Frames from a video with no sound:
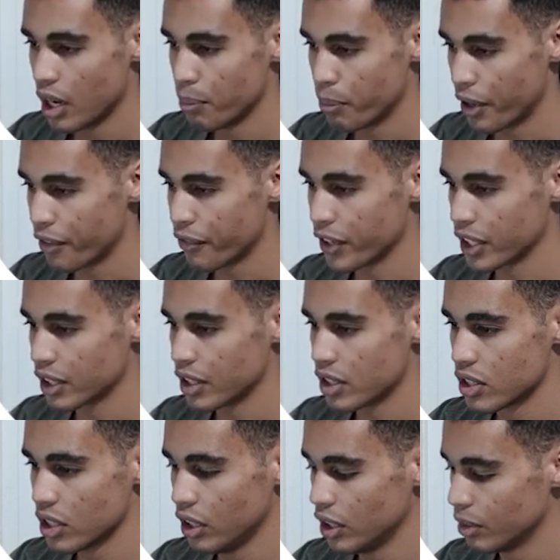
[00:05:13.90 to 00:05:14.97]
Perfect.
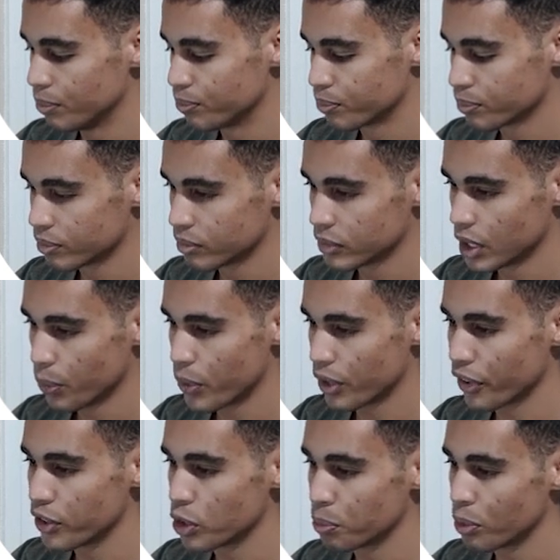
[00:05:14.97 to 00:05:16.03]
So we're
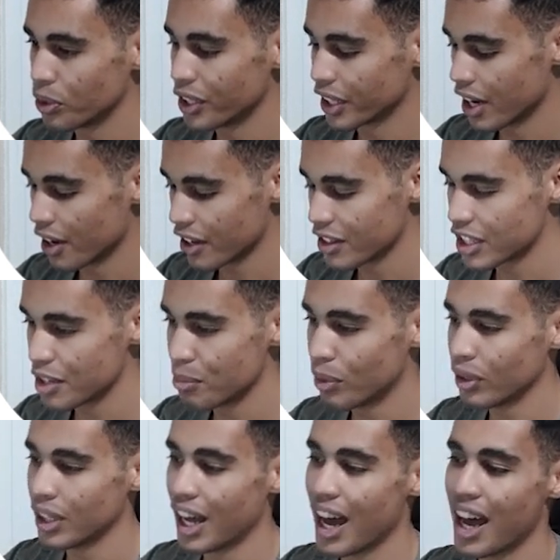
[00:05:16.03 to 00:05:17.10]
going to put the current
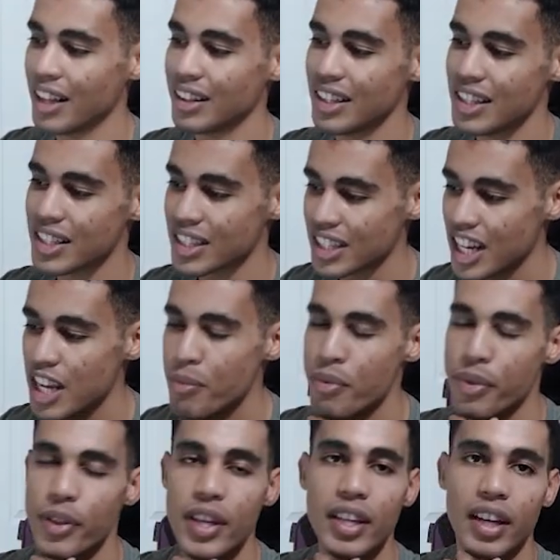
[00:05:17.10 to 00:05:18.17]
symbol, and the same
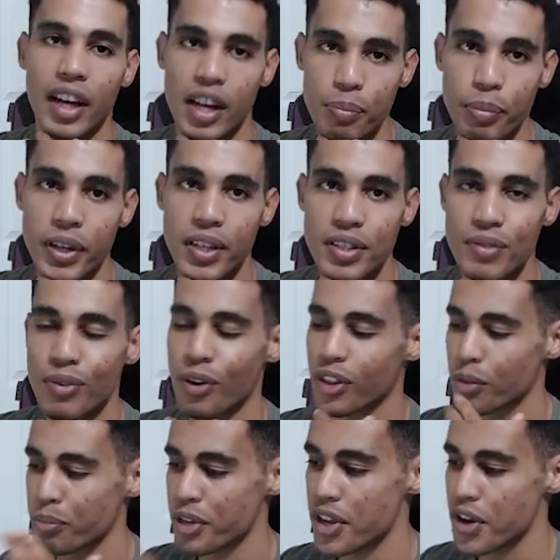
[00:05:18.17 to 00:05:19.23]
thing happens for the
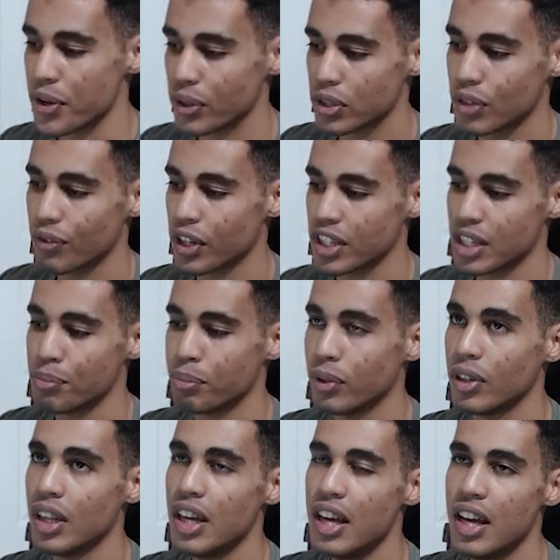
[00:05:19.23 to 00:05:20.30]
period. So for
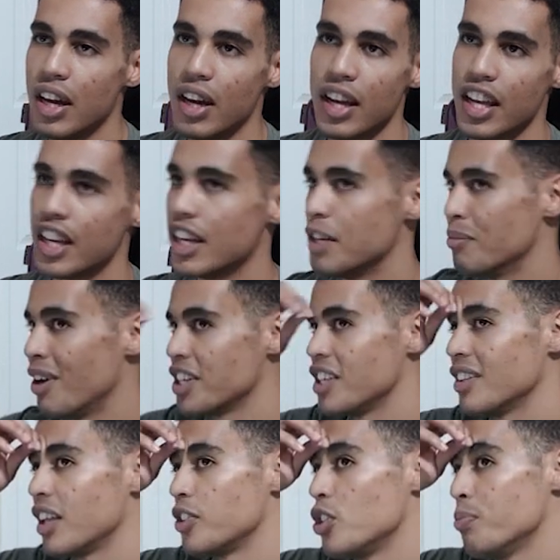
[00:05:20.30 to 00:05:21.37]
example, imagine
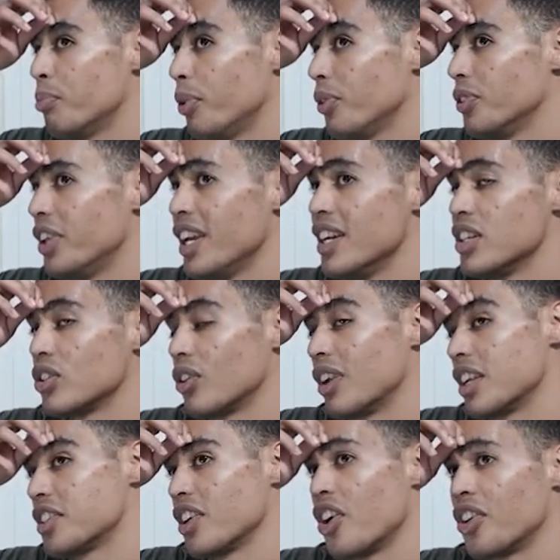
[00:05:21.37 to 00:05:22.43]
that you put this on a
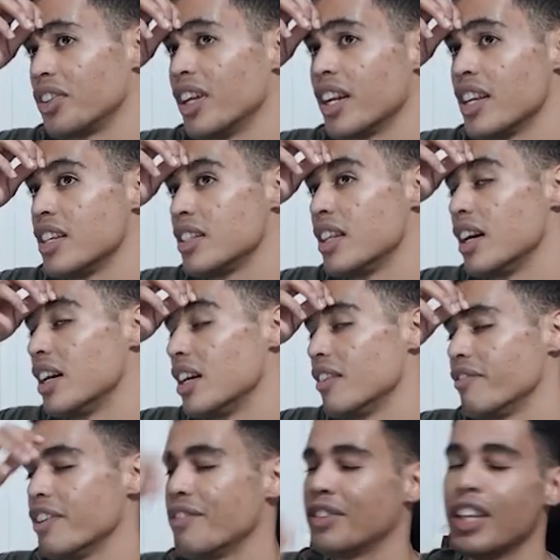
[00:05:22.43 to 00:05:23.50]
chart that is the
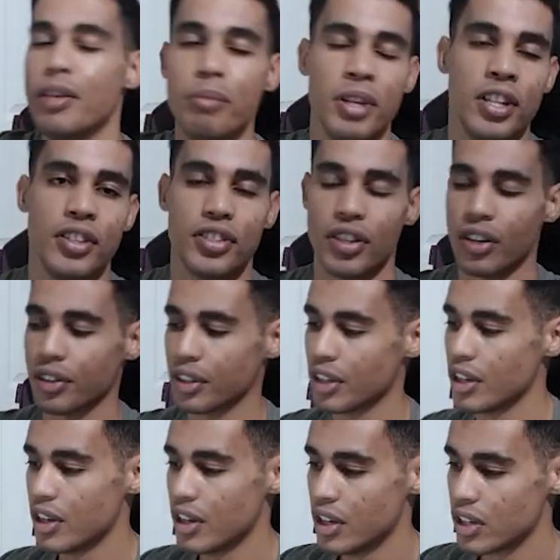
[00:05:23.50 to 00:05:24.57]
15-minute chart.
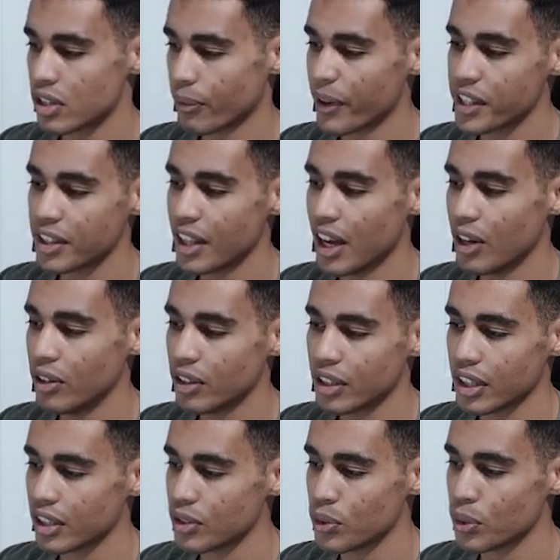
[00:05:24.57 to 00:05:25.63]
So right now
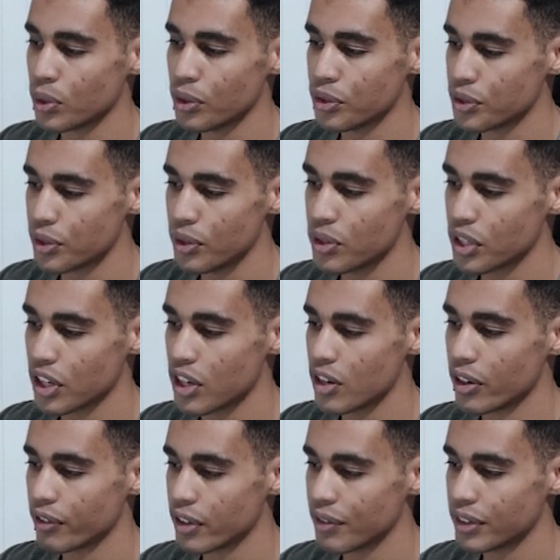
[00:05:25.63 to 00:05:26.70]
you could choose here
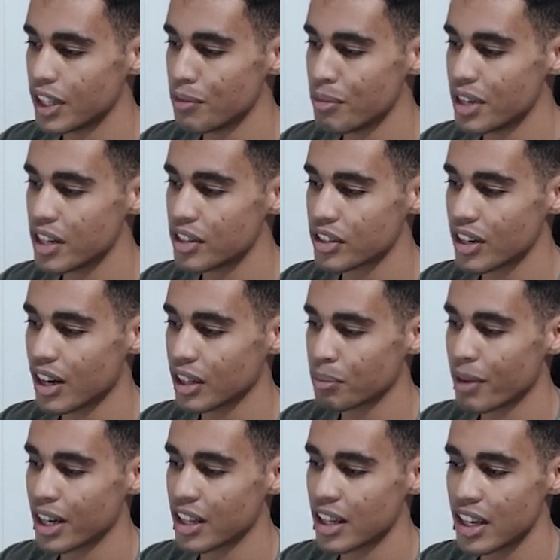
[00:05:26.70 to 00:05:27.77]
15-minute chart,
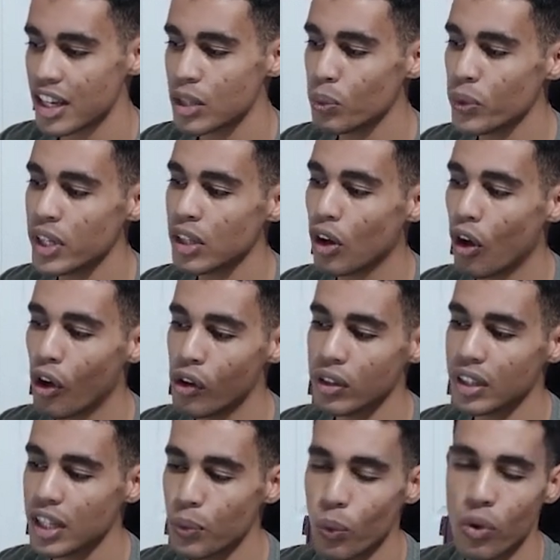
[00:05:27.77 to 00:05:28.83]
but it will
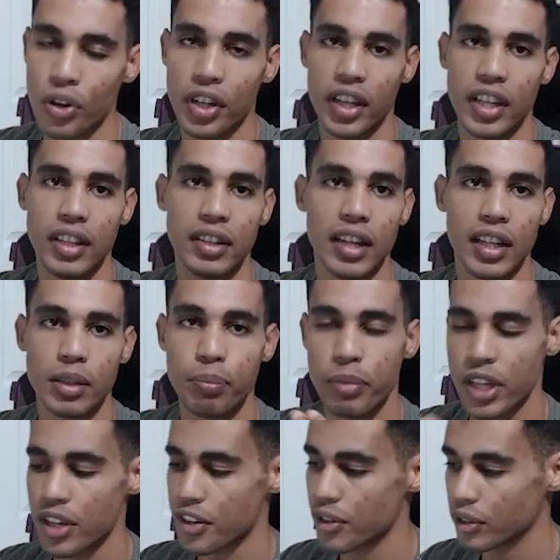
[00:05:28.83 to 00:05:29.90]
only work in that
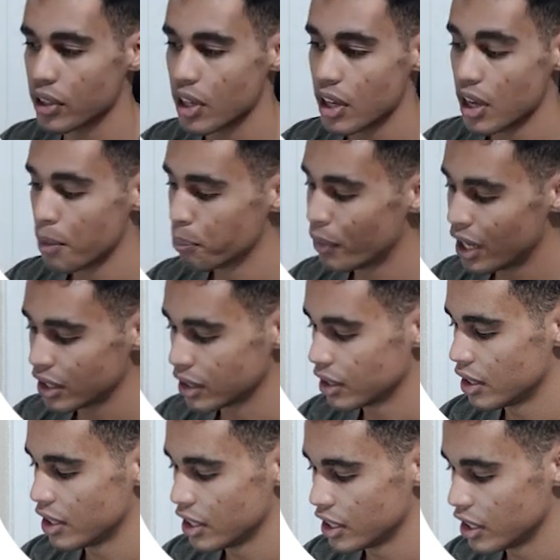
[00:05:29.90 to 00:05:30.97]
period. But
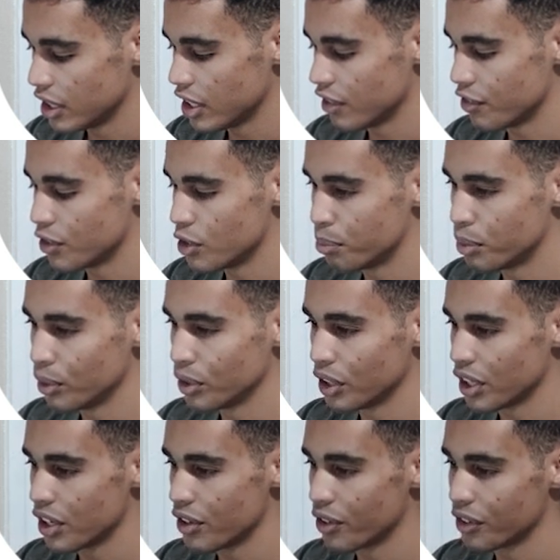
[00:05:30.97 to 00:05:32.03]
if you put
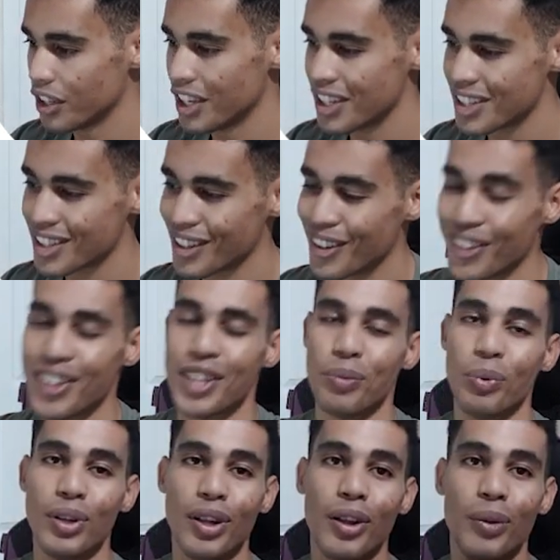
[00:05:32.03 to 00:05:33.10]
here this, it
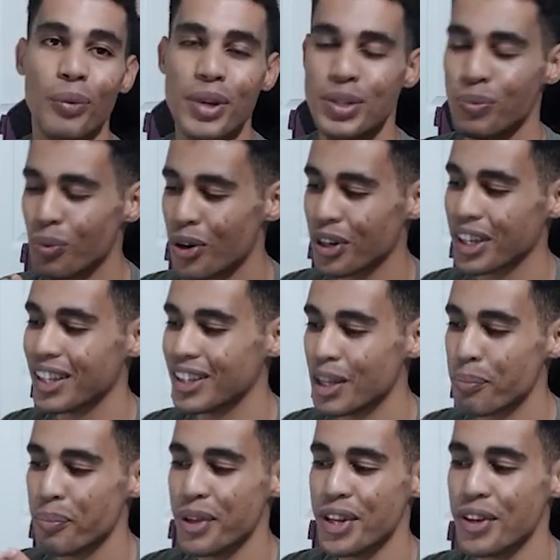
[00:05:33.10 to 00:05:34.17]
will always work in the
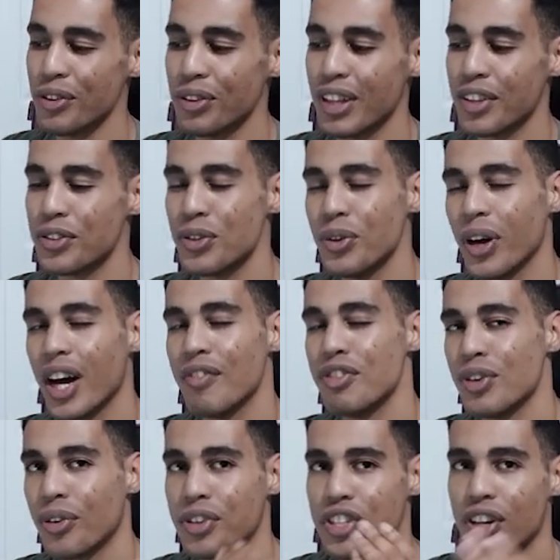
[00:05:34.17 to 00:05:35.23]
period that you have
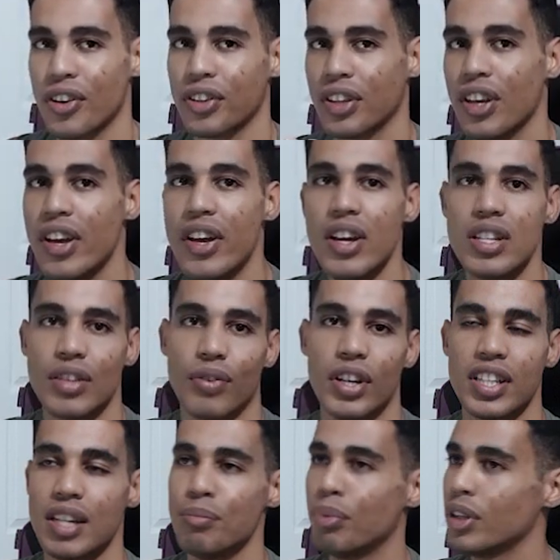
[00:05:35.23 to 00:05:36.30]
your chart. So for
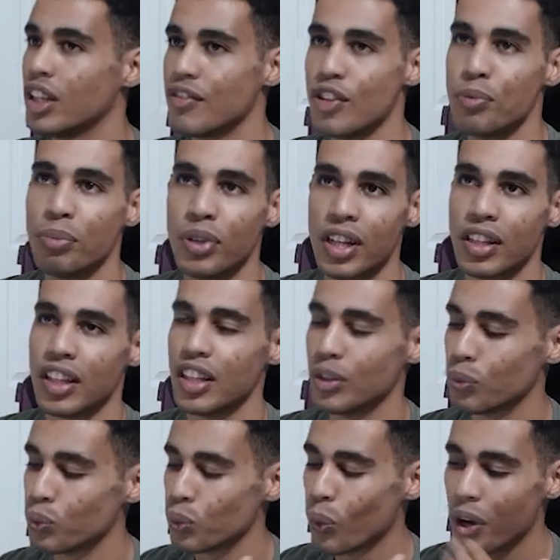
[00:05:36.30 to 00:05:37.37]
example, if you put it
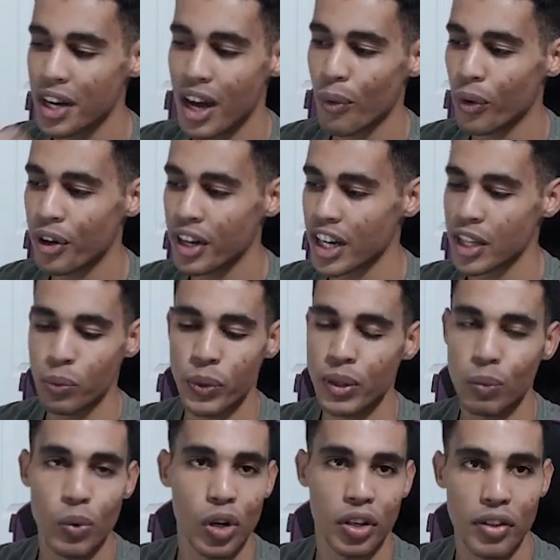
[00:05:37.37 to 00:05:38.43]
in 1 hour, it will
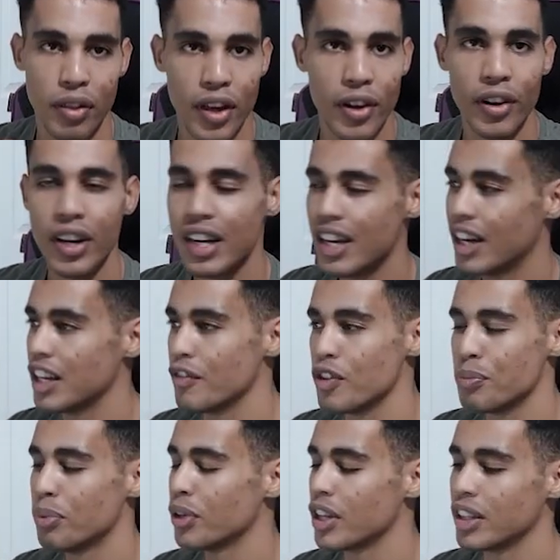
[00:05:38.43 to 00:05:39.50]
work there, and if you
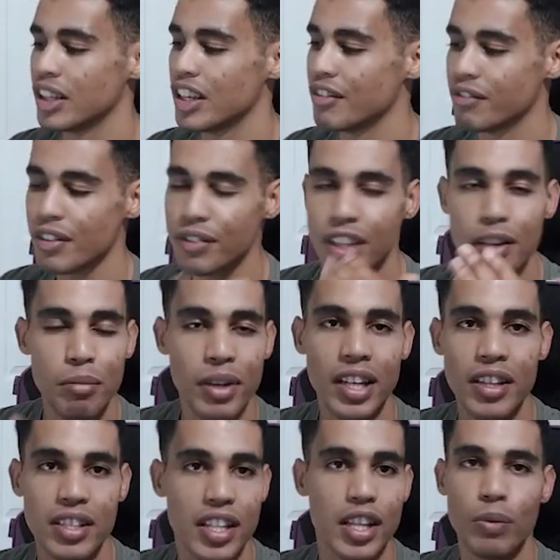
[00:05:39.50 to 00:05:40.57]
put it in 15
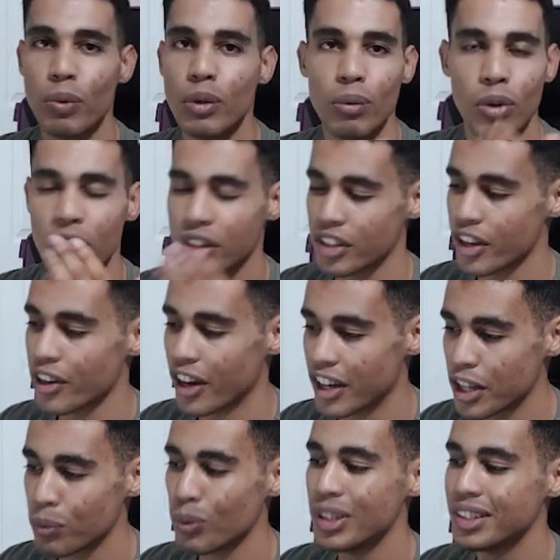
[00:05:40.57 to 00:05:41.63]
minutes, it will work there, and
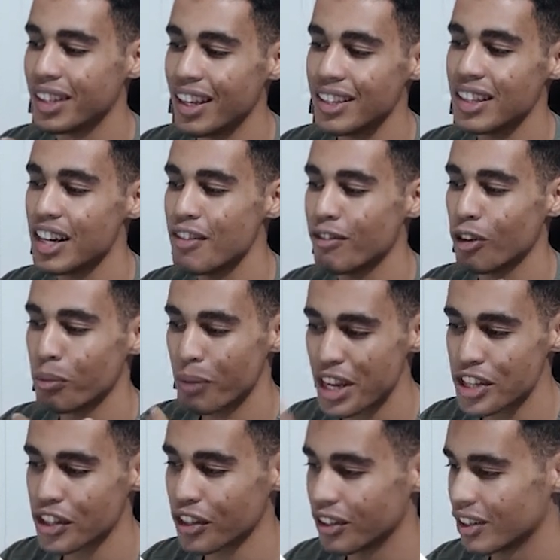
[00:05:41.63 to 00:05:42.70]
it will take that
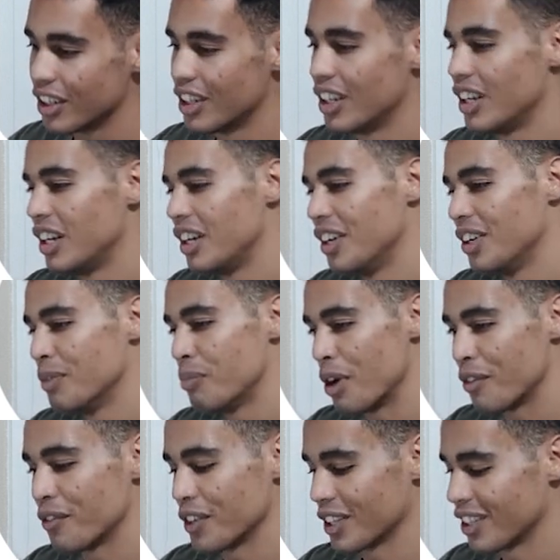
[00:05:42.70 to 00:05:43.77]
information.
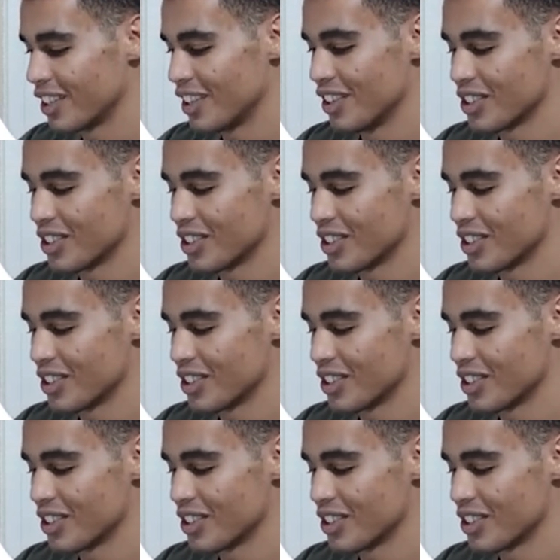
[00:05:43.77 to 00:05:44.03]
Perfect.